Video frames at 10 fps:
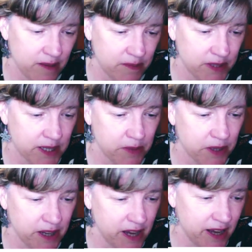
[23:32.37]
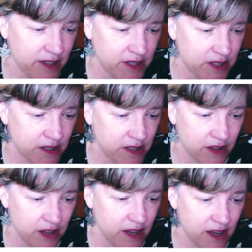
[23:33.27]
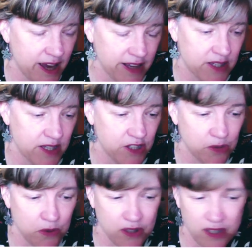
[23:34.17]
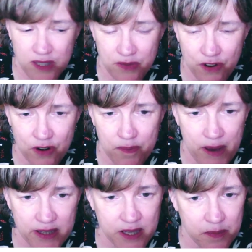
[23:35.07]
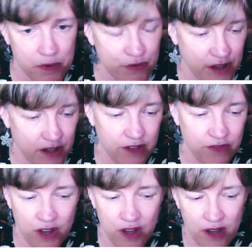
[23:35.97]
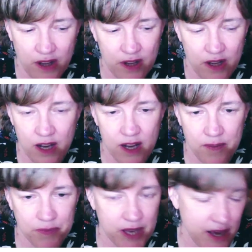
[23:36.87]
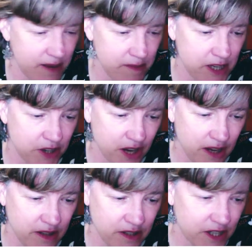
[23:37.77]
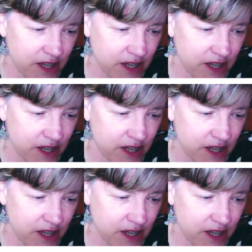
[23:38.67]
someone has the access to what is a very basic preventative care measure. And